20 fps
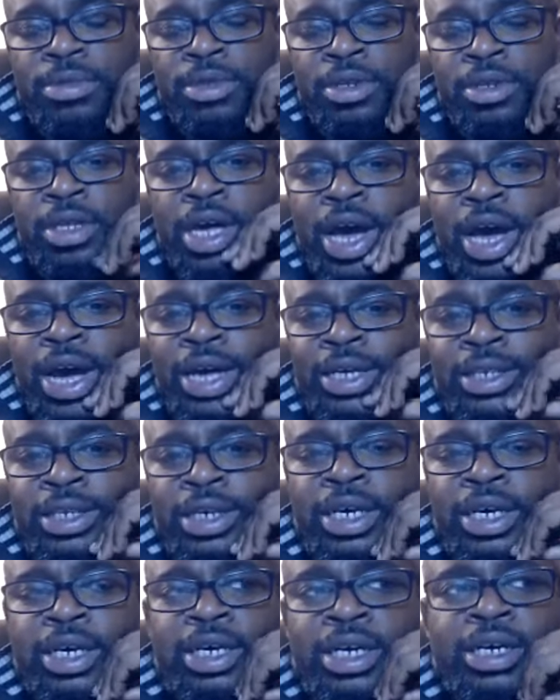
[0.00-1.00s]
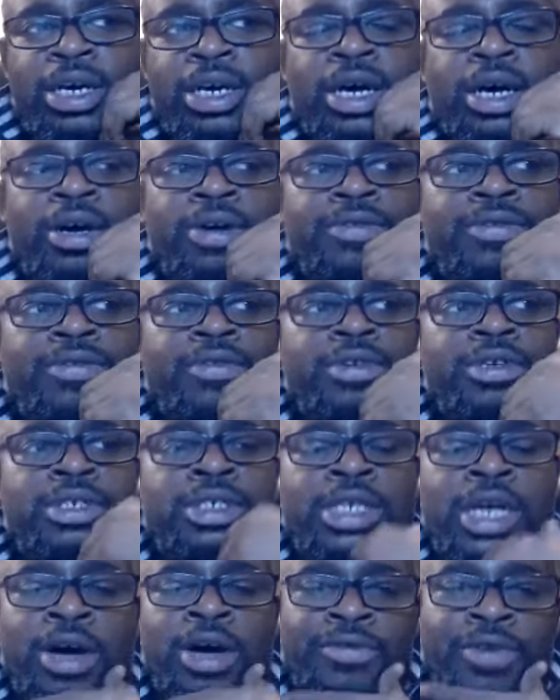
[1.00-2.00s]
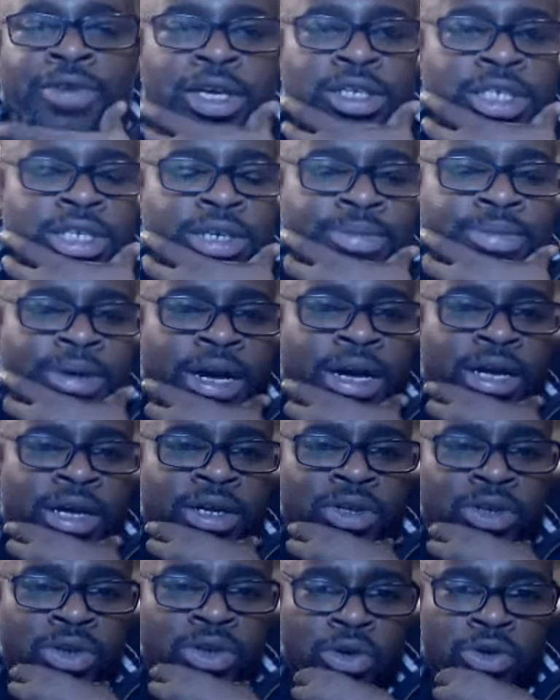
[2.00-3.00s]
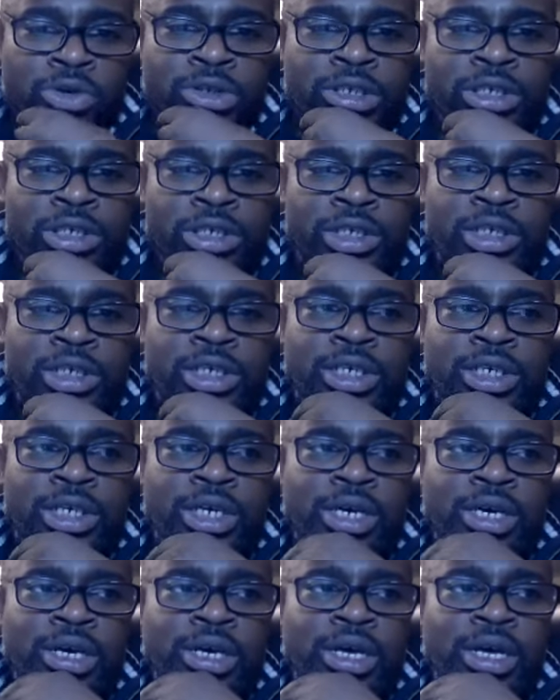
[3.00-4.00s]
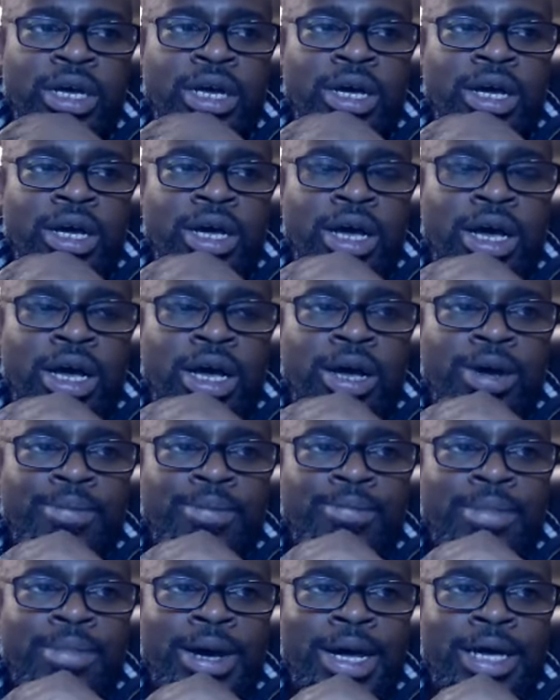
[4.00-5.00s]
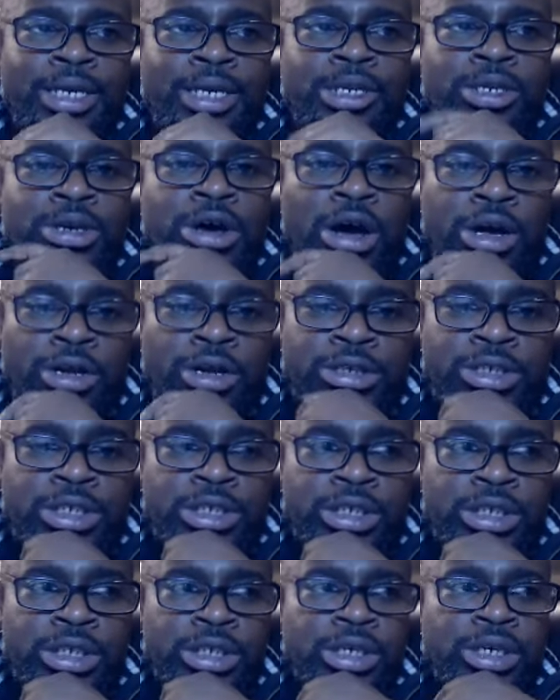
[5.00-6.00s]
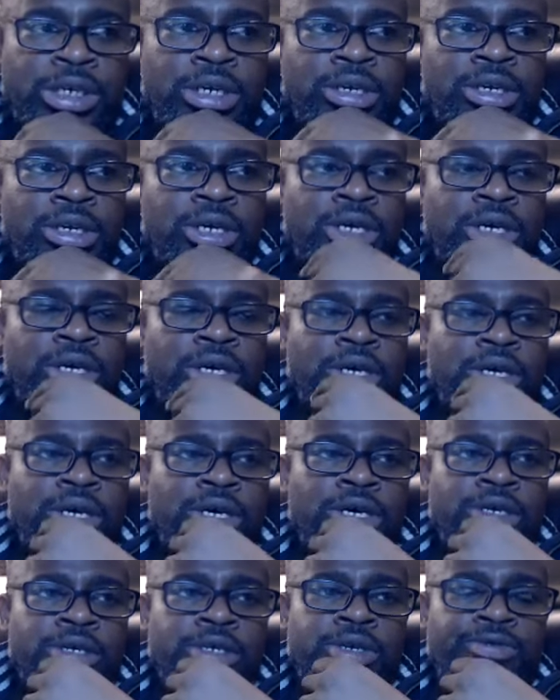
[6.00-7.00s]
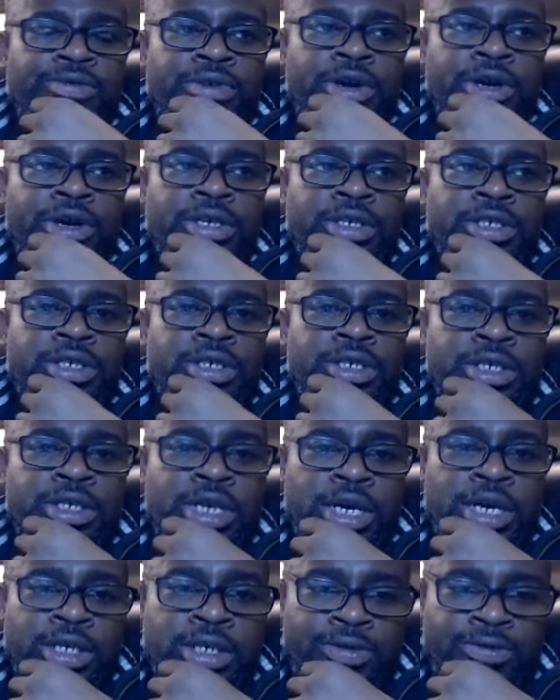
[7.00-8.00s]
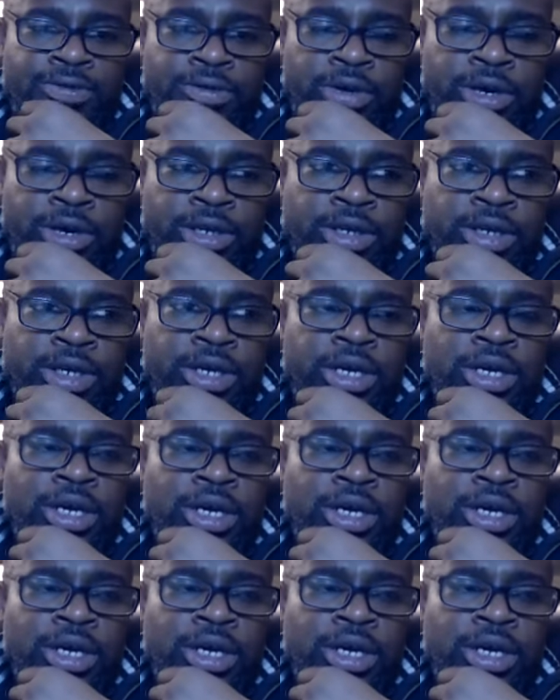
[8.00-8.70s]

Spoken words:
The idea of salvation by gnosis, by knowledge, is a very seductive one.